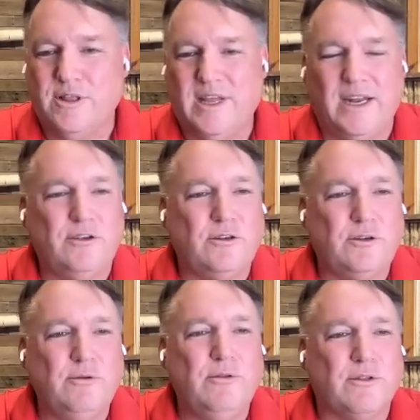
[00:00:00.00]
that is
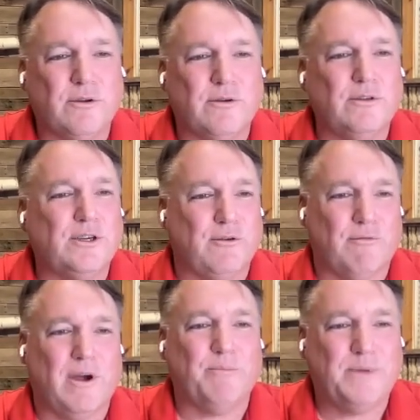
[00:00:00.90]
two thirds
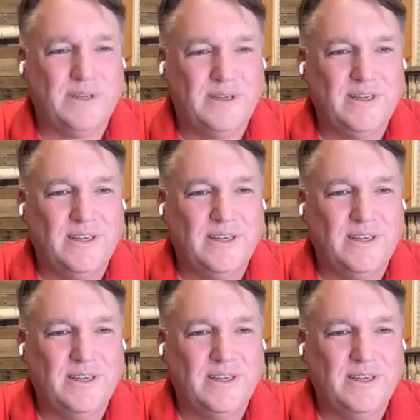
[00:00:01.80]
corrupt.